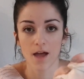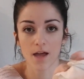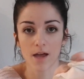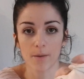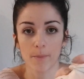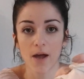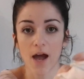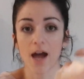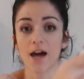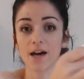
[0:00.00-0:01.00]
And
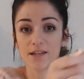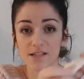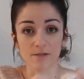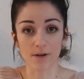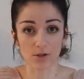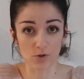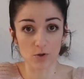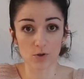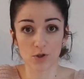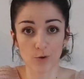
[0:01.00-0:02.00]
this is where you
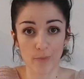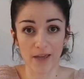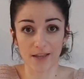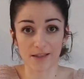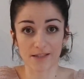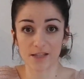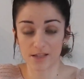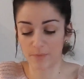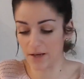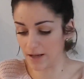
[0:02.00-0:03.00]
use your pins
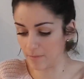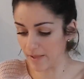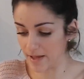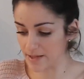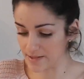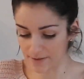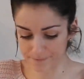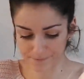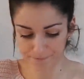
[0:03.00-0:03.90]
to pin it in place.